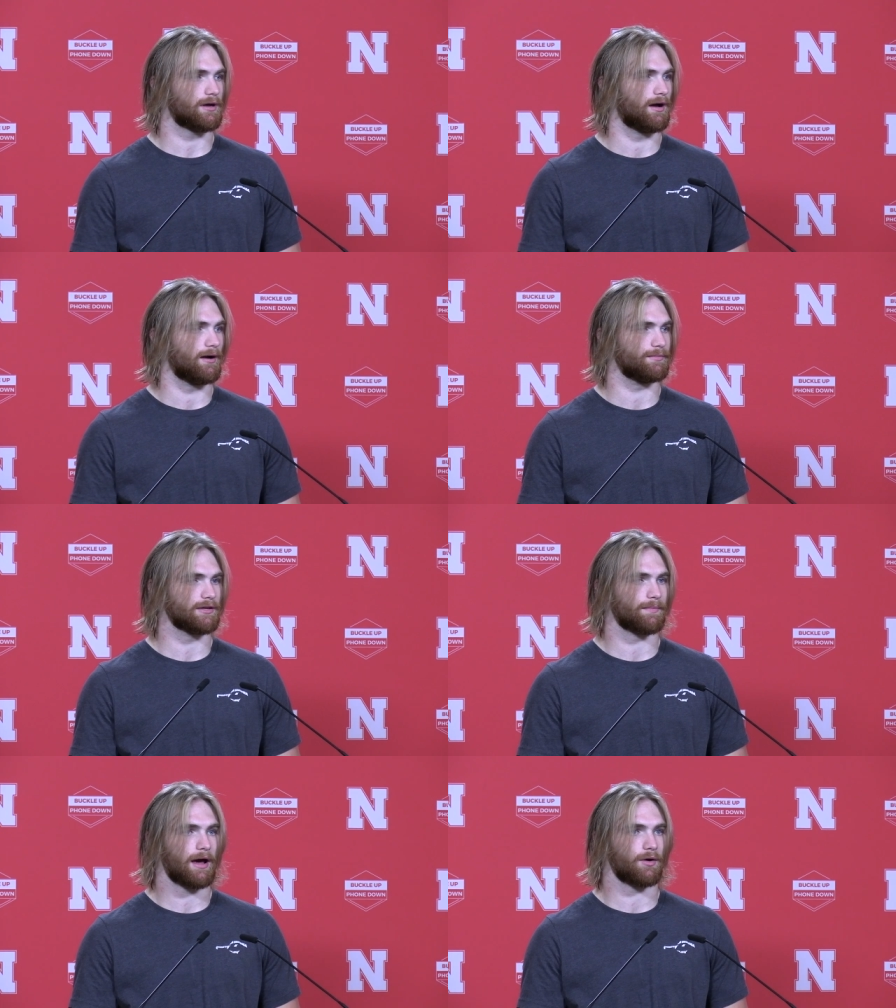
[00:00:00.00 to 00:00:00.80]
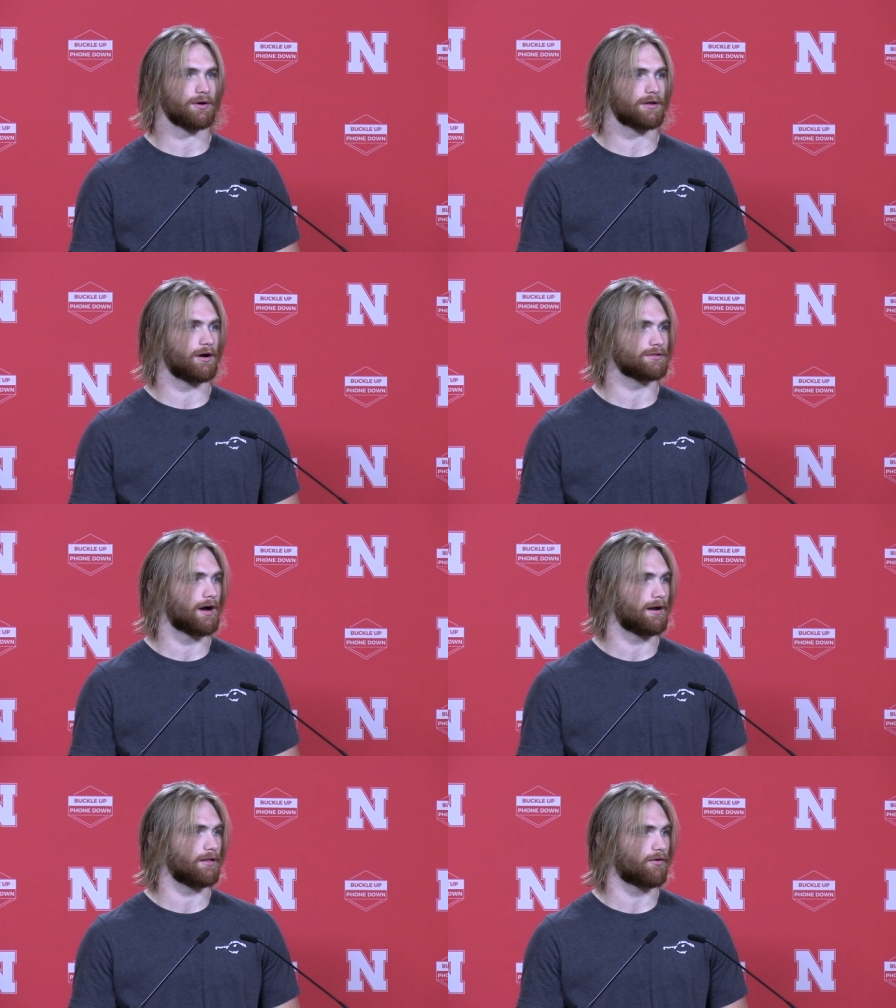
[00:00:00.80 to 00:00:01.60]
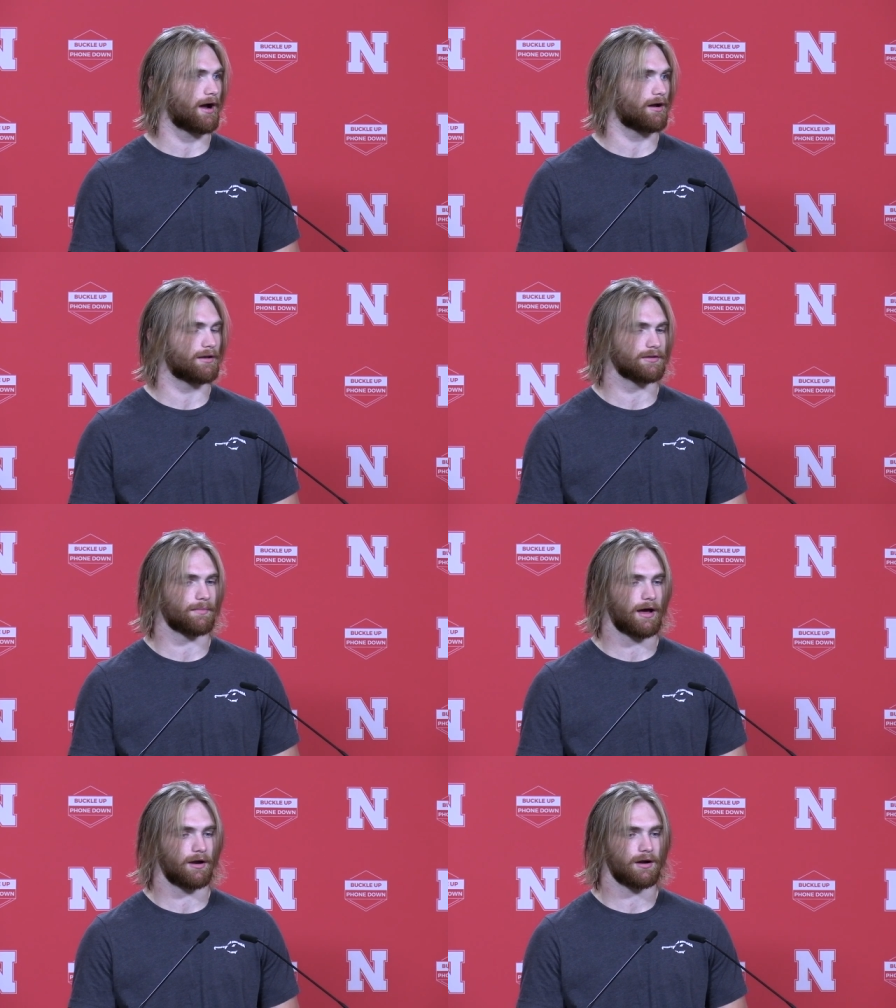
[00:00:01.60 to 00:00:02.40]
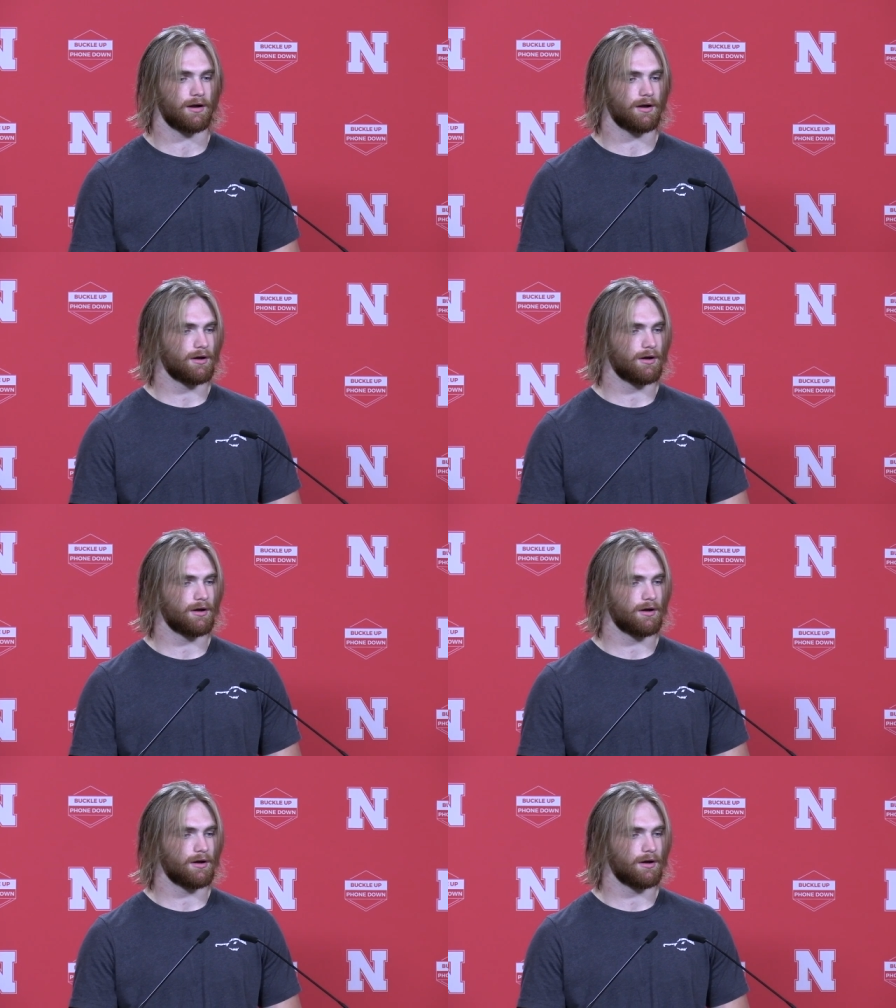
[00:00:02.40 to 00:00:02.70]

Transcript: Um, doesn't matter what goes on in the crowd. It doesn't matter